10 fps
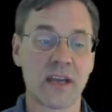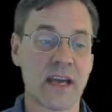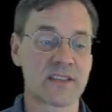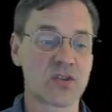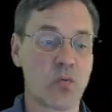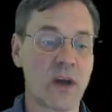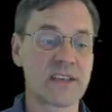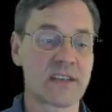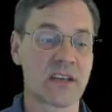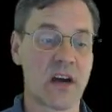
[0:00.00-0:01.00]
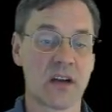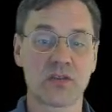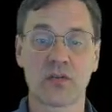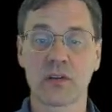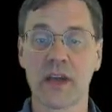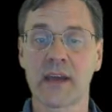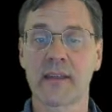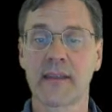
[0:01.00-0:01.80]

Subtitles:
It has twice the contour length.